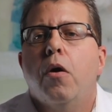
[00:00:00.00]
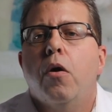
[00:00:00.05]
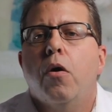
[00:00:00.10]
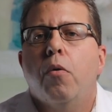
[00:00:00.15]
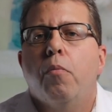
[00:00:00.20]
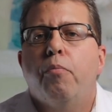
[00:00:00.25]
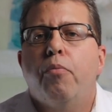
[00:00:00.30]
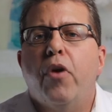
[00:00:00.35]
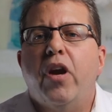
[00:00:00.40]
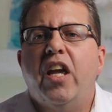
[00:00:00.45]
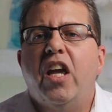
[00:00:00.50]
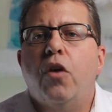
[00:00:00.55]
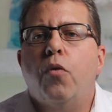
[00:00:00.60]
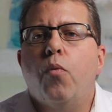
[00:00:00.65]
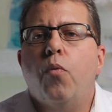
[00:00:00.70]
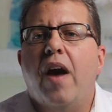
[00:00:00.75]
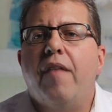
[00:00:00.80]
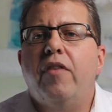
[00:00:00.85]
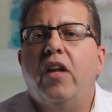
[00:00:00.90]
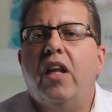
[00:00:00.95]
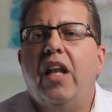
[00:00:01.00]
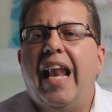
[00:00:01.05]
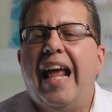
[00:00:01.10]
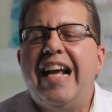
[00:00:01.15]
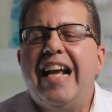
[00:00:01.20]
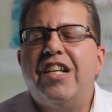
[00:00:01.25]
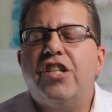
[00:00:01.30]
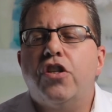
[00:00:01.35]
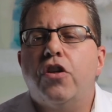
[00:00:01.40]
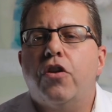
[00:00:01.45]
bringing
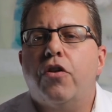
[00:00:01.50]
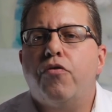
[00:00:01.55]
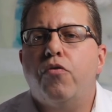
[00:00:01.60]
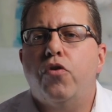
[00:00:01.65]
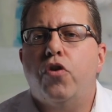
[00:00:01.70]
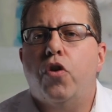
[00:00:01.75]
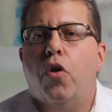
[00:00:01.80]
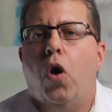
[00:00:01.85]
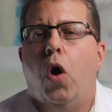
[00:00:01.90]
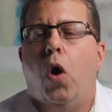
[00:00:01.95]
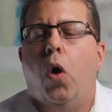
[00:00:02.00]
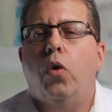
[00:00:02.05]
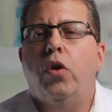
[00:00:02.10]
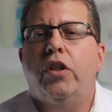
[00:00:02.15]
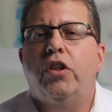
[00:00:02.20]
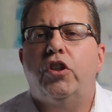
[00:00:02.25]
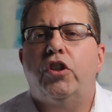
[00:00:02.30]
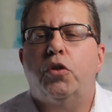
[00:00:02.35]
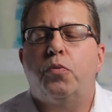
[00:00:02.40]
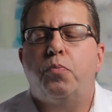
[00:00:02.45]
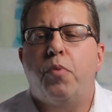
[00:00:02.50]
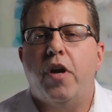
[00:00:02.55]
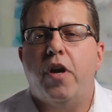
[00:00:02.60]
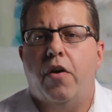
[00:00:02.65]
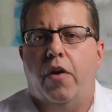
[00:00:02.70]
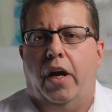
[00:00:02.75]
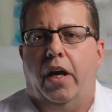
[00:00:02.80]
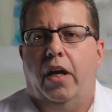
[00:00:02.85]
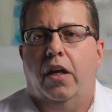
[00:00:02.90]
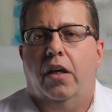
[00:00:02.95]
revelation through your Holy
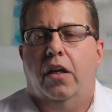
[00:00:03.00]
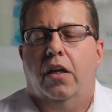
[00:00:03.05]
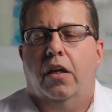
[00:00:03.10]
Spirit,